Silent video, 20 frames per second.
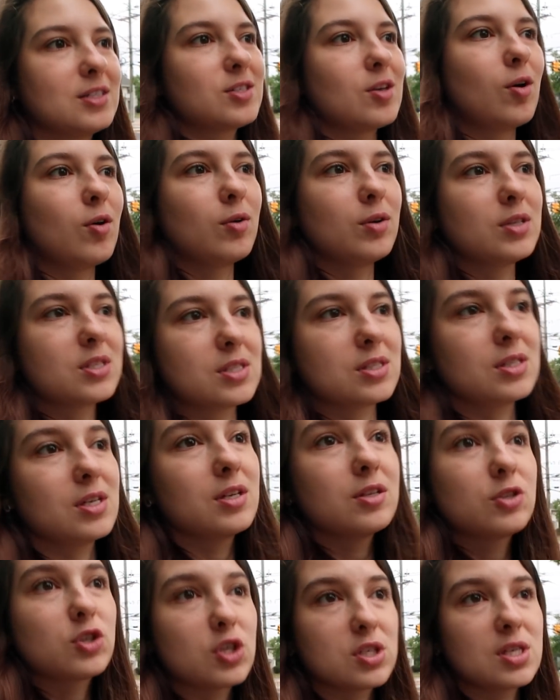So it's
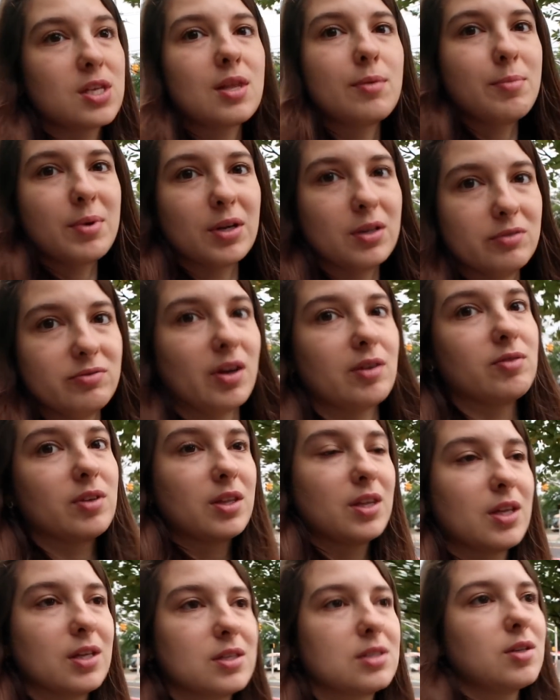just in the middle of
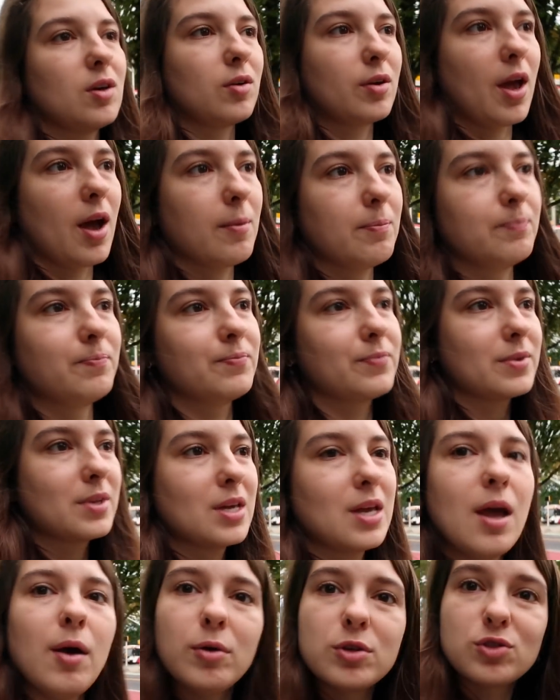everything. So yeah,
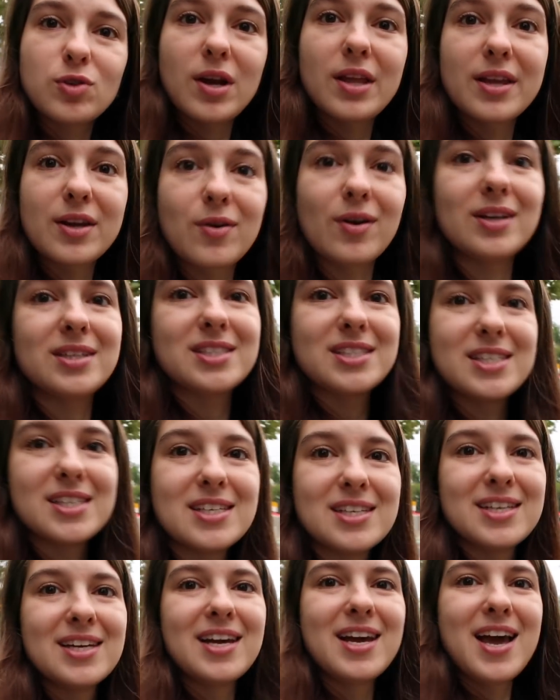it was really crazy.